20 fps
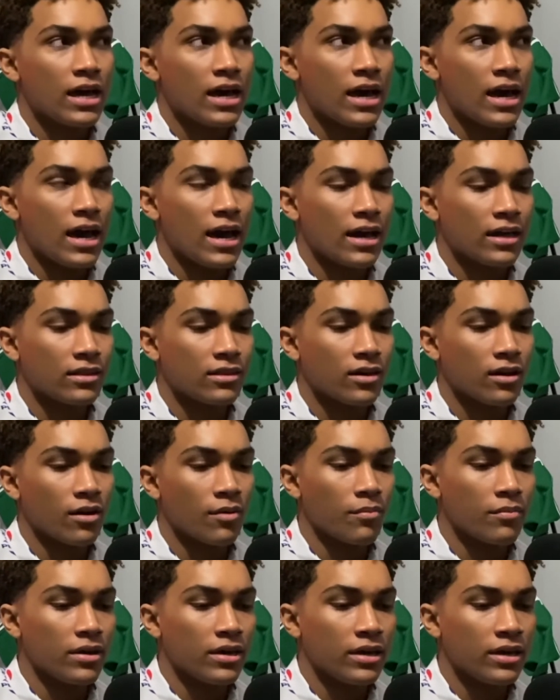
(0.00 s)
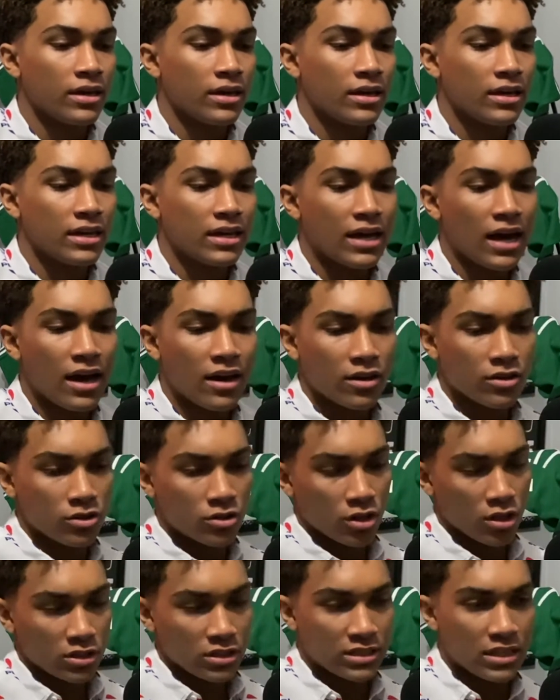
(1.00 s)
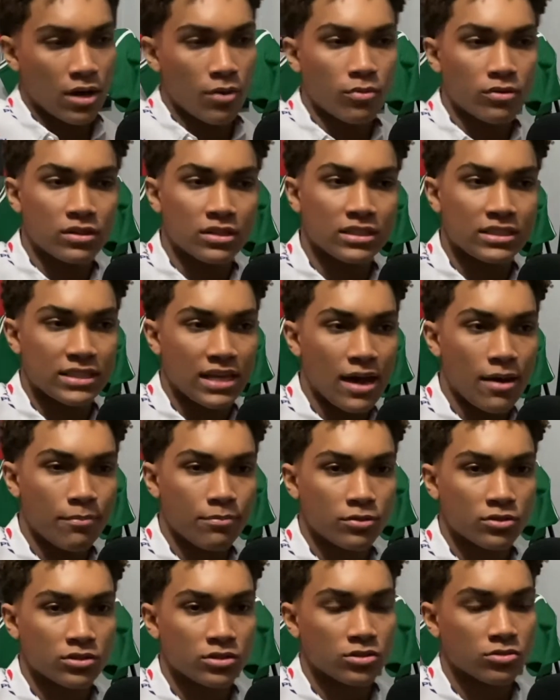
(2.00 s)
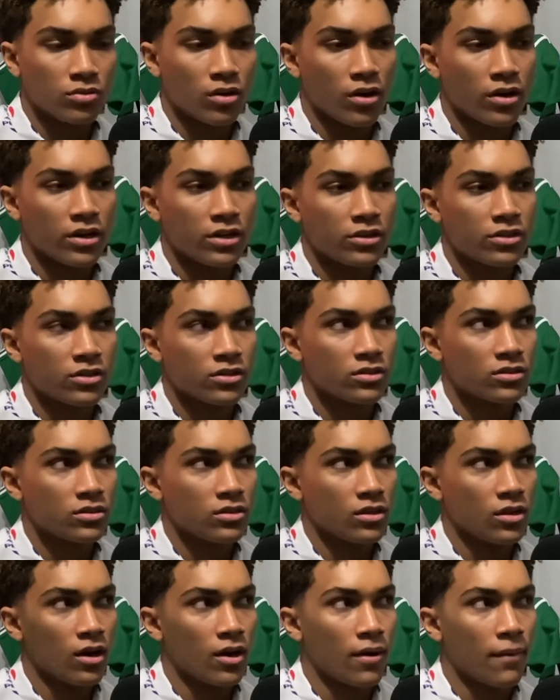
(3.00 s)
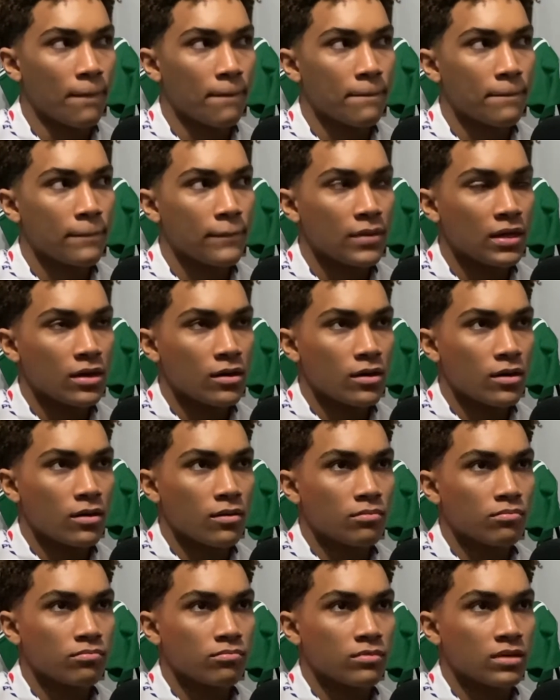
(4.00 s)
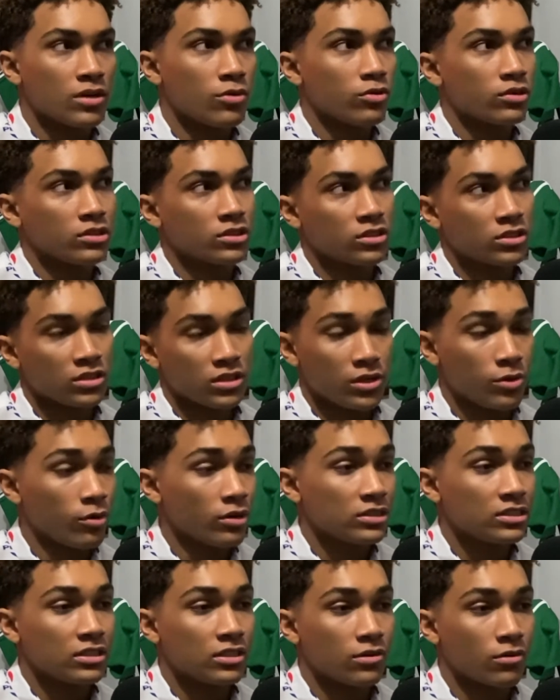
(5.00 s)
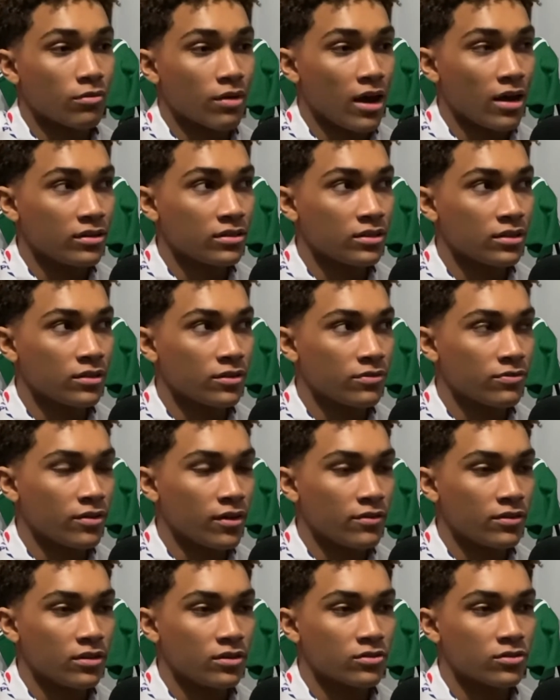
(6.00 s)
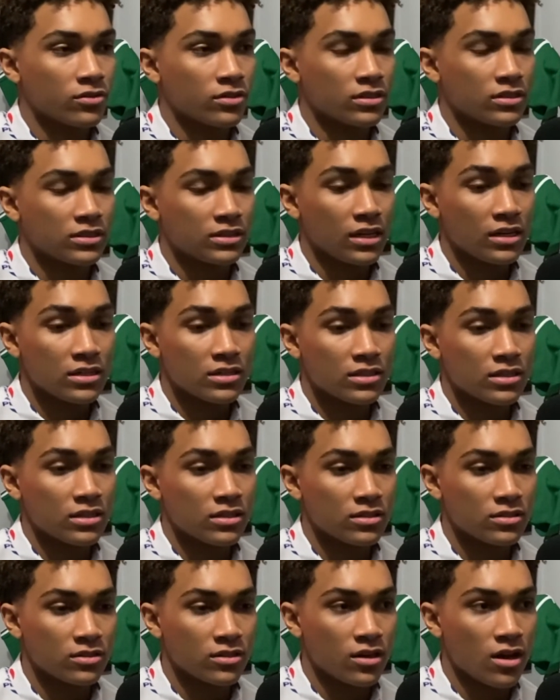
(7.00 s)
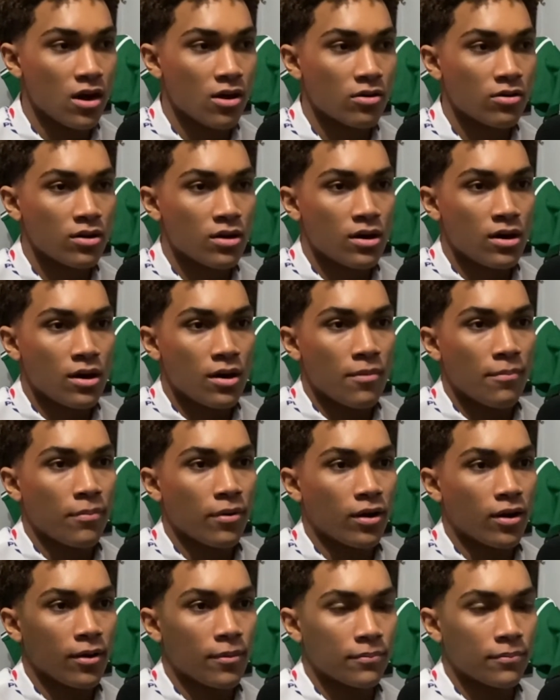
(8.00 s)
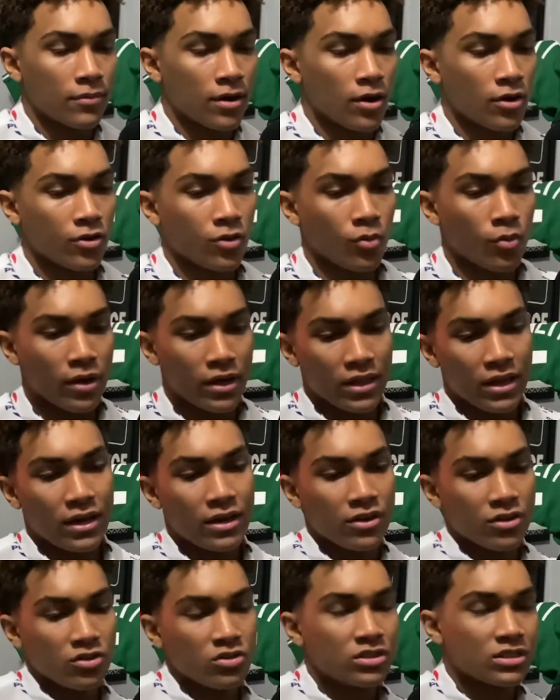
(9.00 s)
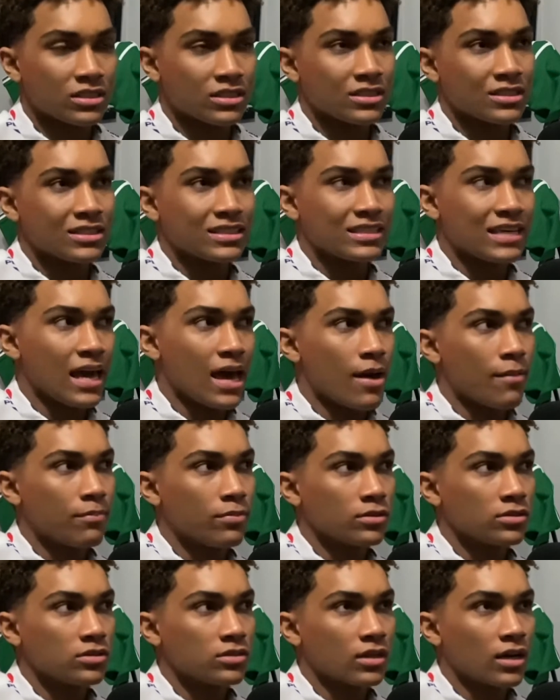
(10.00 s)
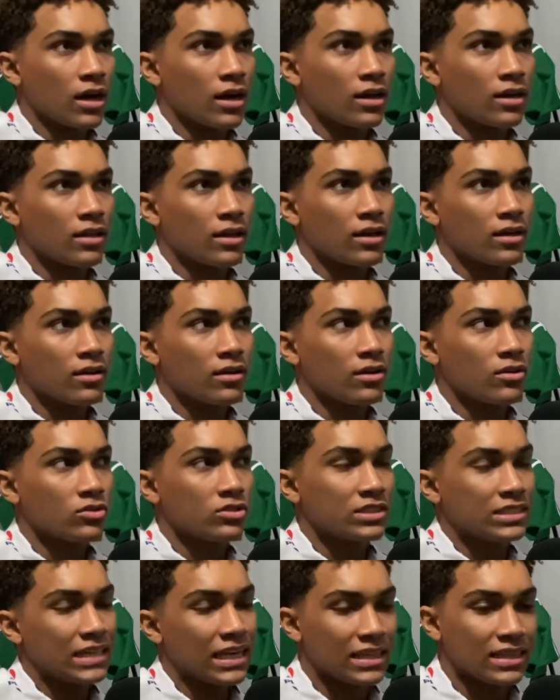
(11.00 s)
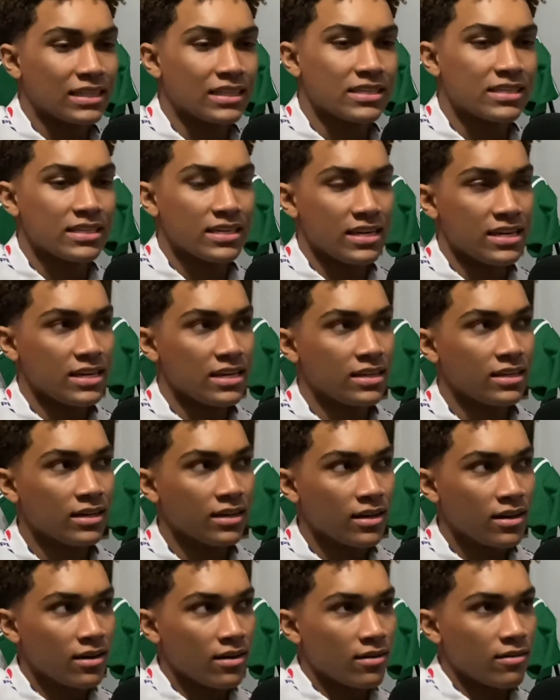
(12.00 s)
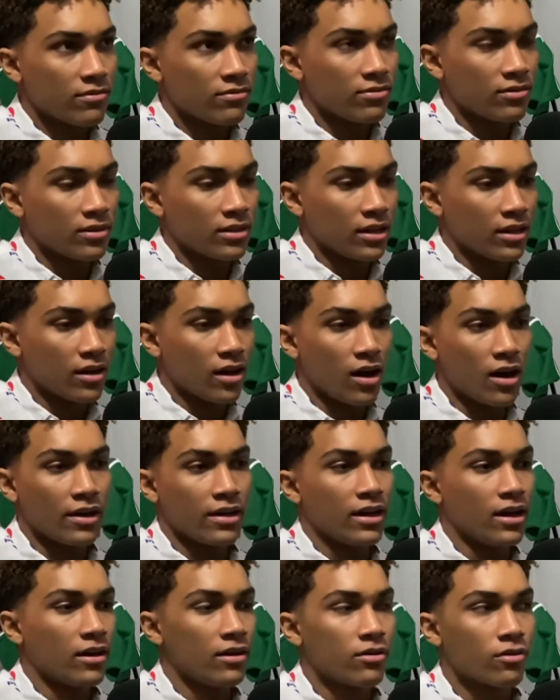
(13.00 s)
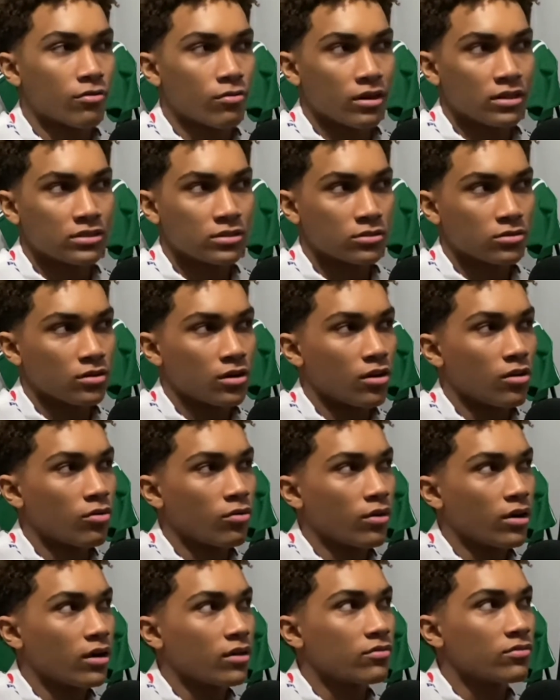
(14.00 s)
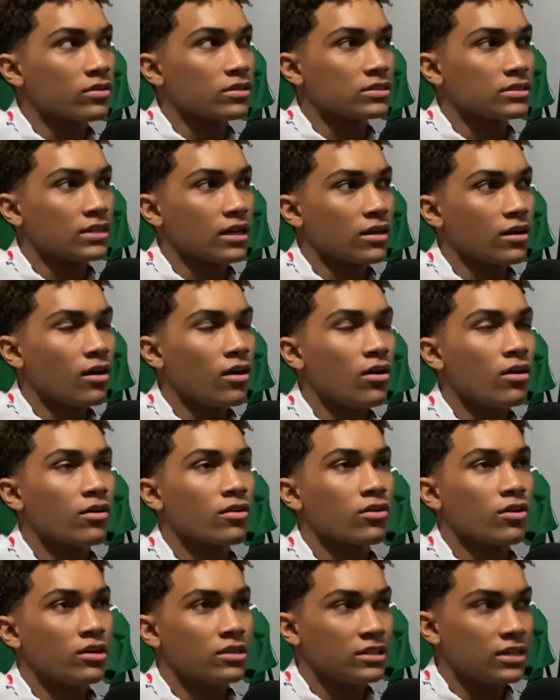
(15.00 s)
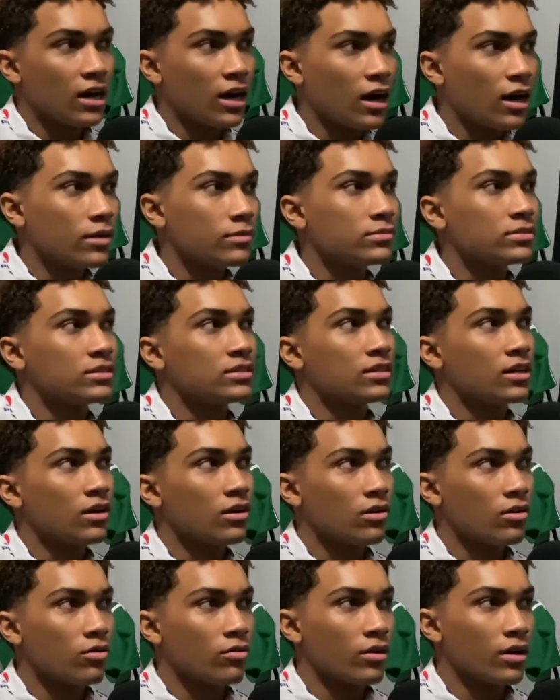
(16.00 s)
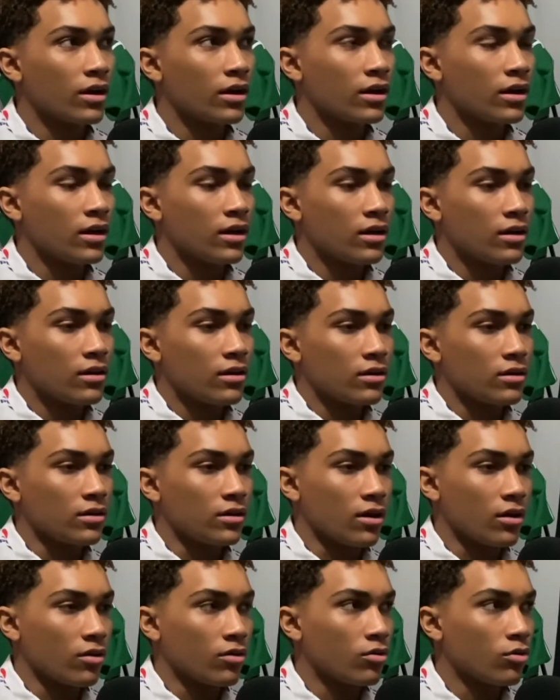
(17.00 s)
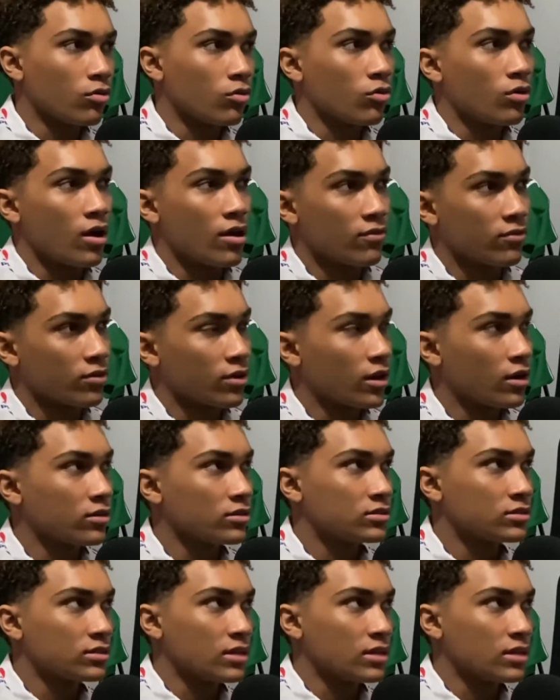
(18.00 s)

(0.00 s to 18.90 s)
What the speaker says: And he kind of does that with the samples as well. He just, you know, he wasn't around in the 50s or the 60s, you know. But the way that he uses the samples to kind of like, you know, set the scene for like, oh yeah, in a restaurant or wherever, it's like, oh, good times, you know, or where, you know, whoever else.